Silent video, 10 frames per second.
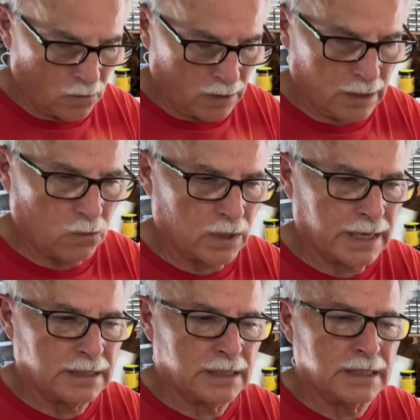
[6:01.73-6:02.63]
what
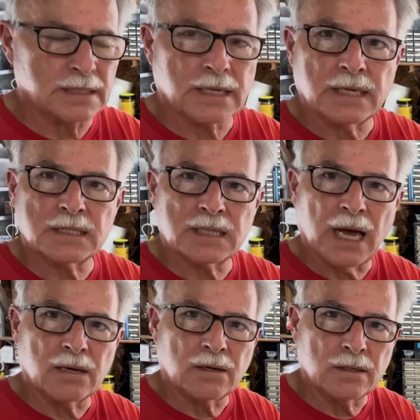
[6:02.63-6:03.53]
I did is I
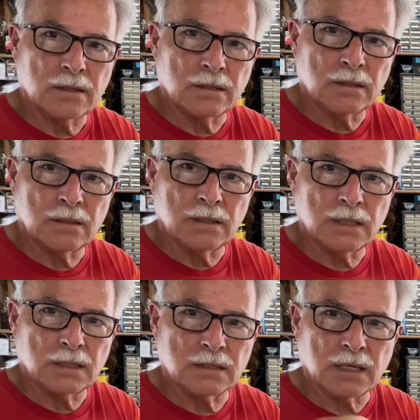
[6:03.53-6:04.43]
soldered
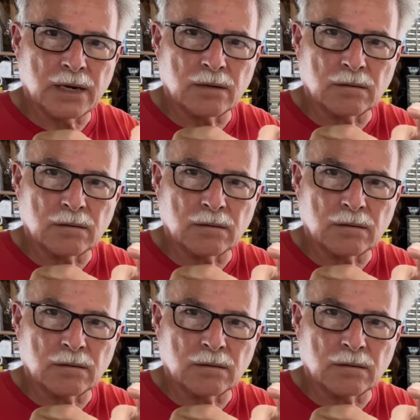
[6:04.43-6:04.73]
the entire